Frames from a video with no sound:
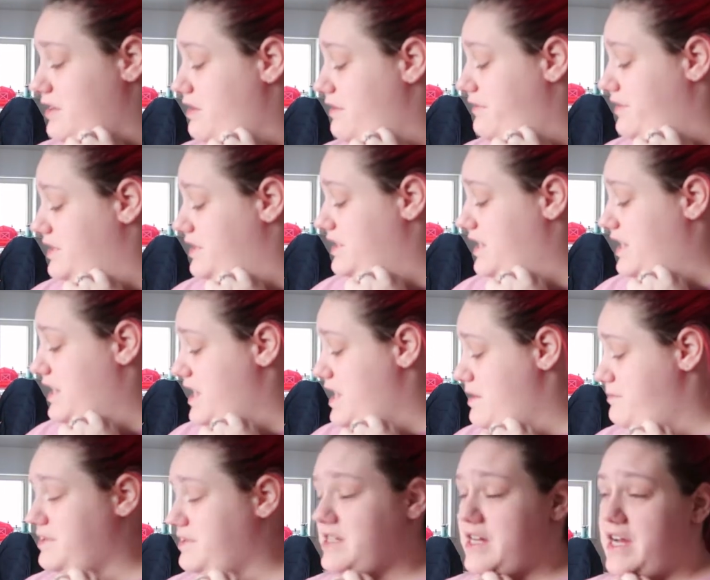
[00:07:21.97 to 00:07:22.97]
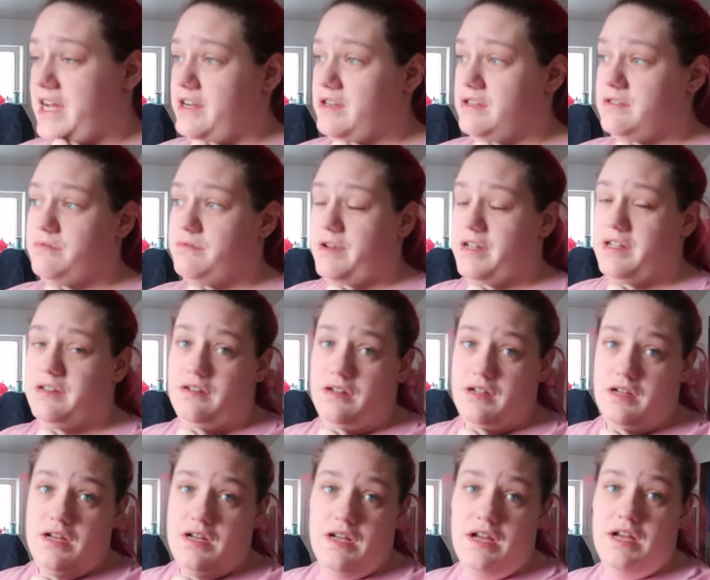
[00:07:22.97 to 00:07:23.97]
and obviously I can't be tired when
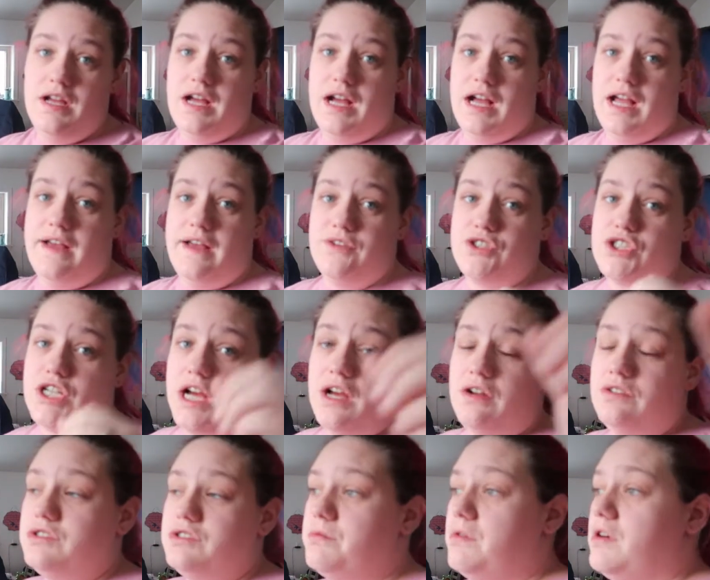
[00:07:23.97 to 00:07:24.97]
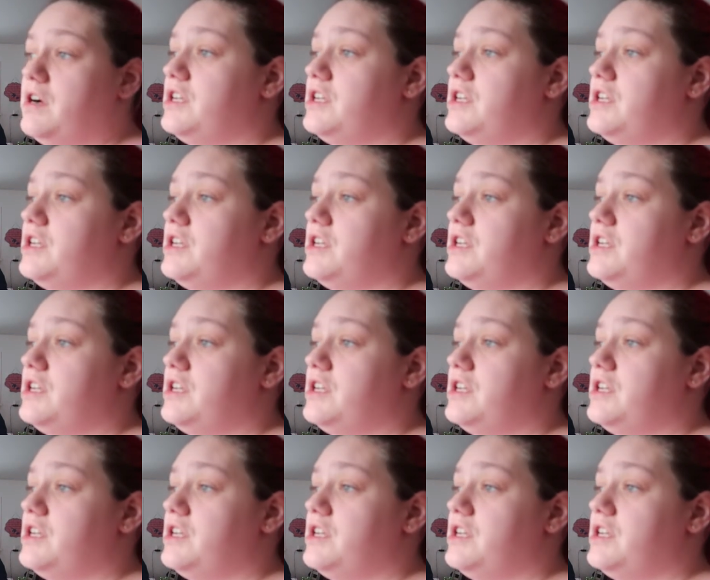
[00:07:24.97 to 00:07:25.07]
I have a child to